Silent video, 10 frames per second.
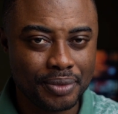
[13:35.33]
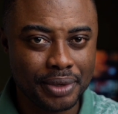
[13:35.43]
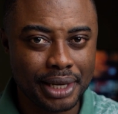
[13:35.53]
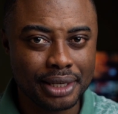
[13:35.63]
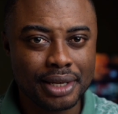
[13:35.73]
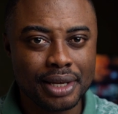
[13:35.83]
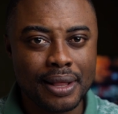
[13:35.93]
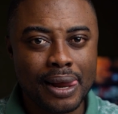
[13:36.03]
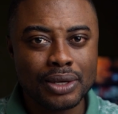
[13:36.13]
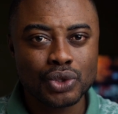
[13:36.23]
Okay.
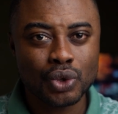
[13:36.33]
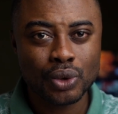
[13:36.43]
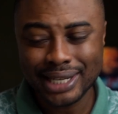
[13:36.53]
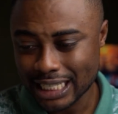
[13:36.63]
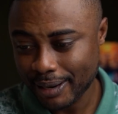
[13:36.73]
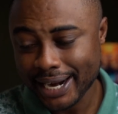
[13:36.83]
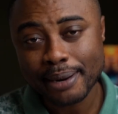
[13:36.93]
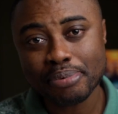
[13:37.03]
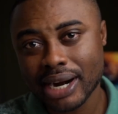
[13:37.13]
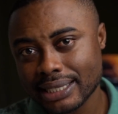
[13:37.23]
So despite the
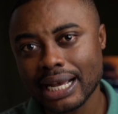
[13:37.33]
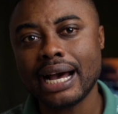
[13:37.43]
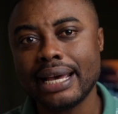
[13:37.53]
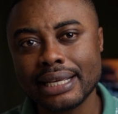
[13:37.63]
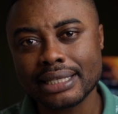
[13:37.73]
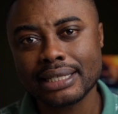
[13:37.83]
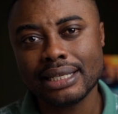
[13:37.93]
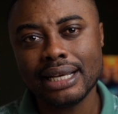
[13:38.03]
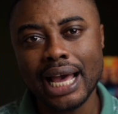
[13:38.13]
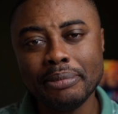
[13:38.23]
price hikes,
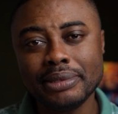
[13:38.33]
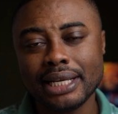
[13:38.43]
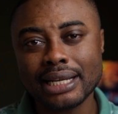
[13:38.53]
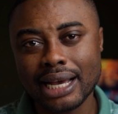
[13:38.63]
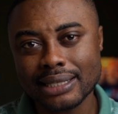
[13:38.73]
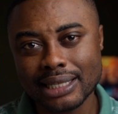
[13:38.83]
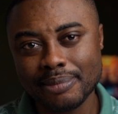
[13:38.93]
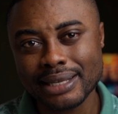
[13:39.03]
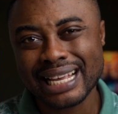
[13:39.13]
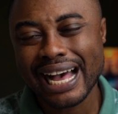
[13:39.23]
MTN
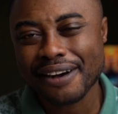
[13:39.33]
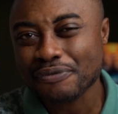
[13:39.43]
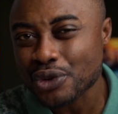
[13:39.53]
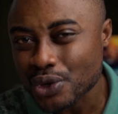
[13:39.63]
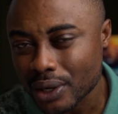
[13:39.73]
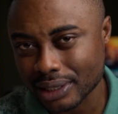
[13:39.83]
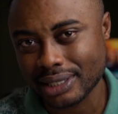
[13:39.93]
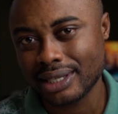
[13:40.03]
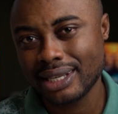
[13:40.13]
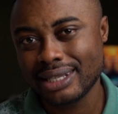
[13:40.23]
customers have
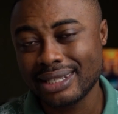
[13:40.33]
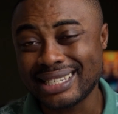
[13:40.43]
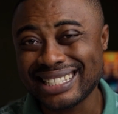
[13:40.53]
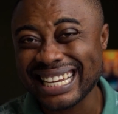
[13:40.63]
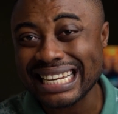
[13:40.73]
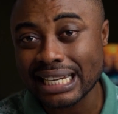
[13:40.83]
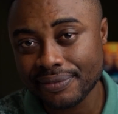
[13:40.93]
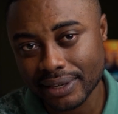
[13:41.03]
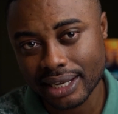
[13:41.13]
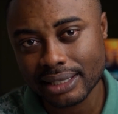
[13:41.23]
not
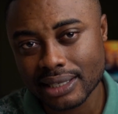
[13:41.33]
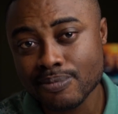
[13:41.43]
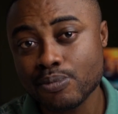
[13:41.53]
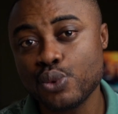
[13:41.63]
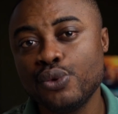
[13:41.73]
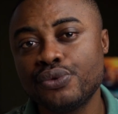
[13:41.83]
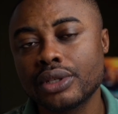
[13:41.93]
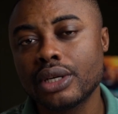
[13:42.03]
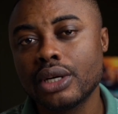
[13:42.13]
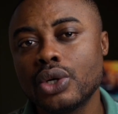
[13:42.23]
significantly moved
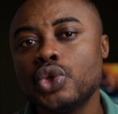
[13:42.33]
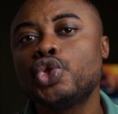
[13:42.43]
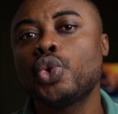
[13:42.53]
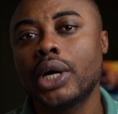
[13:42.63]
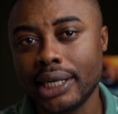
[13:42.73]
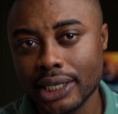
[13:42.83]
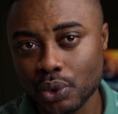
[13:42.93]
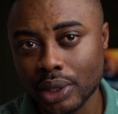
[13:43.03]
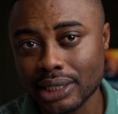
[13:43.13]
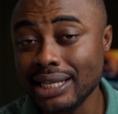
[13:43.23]
to other
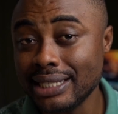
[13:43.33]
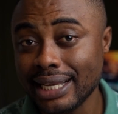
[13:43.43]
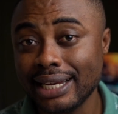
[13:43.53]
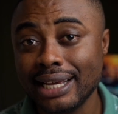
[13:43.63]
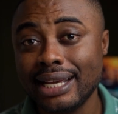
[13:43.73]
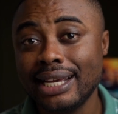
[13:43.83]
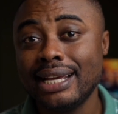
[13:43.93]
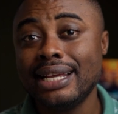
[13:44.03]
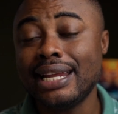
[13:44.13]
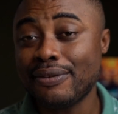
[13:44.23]
networks. Instead,
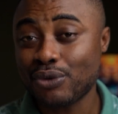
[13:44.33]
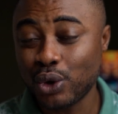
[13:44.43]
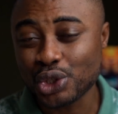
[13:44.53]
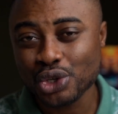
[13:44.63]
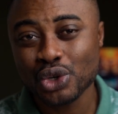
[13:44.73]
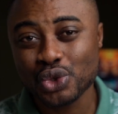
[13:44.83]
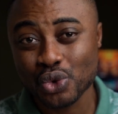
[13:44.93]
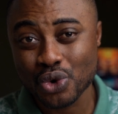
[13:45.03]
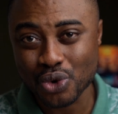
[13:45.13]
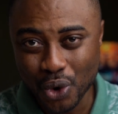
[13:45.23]
they have continued to
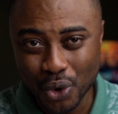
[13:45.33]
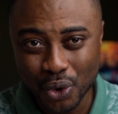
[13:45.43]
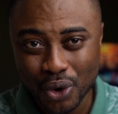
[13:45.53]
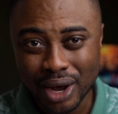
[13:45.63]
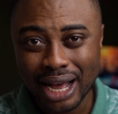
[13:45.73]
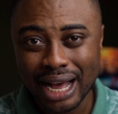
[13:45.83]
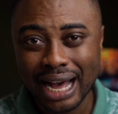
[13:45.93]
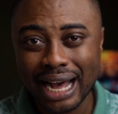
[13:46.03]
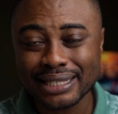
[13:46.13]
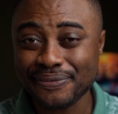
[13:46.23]
grow
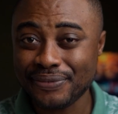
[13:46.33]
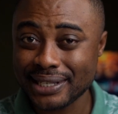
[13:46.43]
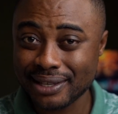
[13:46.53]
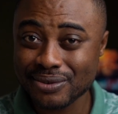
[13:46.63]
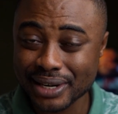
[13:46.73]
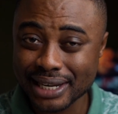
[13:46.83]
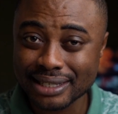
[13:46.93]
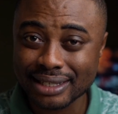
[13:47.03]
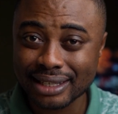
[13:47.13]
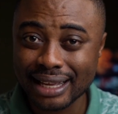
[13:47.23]
at a faster
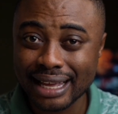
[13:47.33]
rate